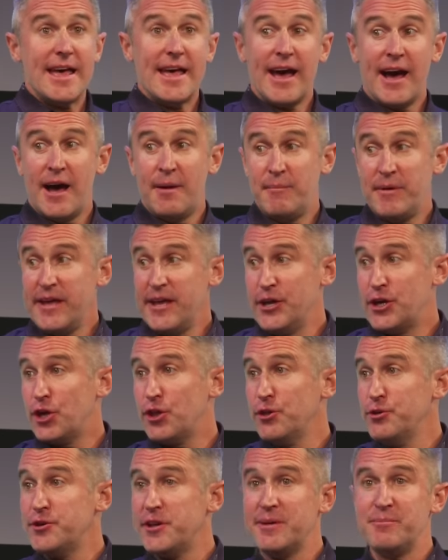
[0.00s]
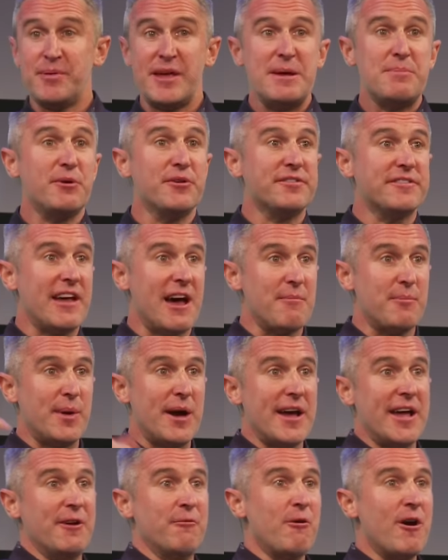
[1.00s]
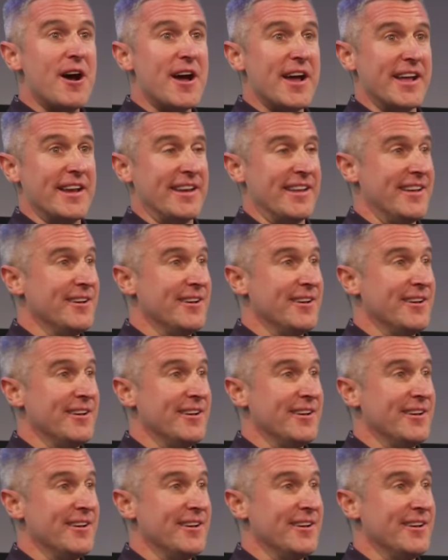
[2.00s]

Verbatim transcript: um, including people stopped buying wine,